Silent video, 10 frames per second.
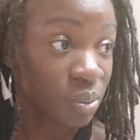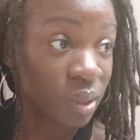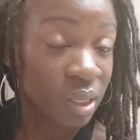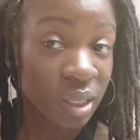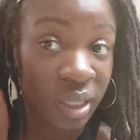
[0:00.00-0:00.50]

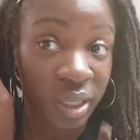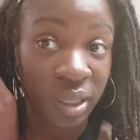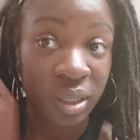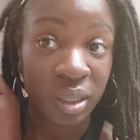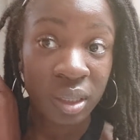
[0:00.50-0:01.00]
one
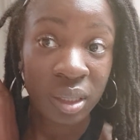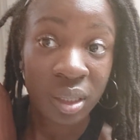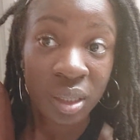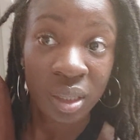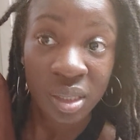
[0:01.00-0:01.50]
here,
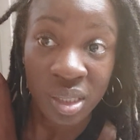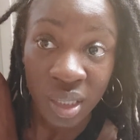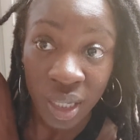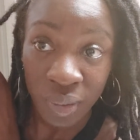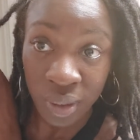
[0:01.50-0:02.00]
see
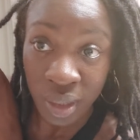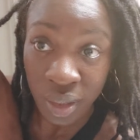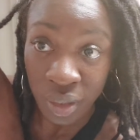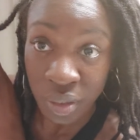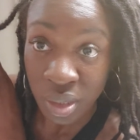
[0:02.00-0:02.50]
that one? I
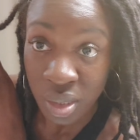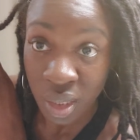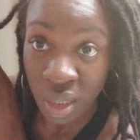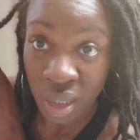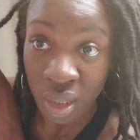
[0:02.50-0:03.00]
know you can see
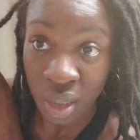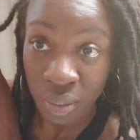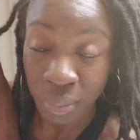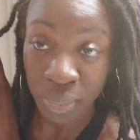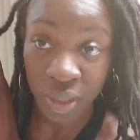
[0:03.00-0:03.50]
that hanging.
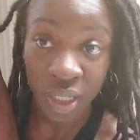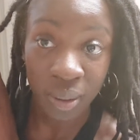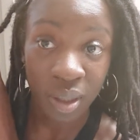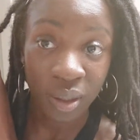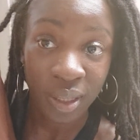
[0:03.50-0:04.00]
I'm gonna put
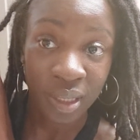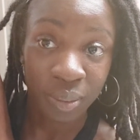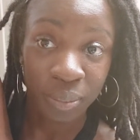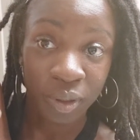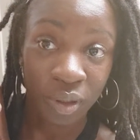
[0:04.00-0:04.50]
that on.
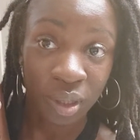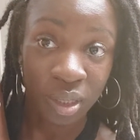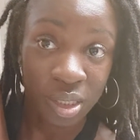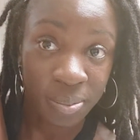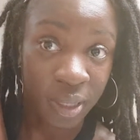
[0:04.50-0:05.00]
I'm gonna put all
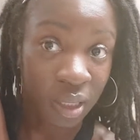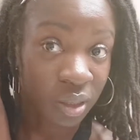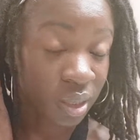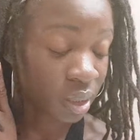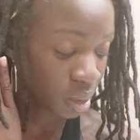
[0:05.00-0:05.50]
these back
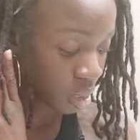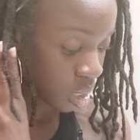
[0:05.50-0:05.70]
on.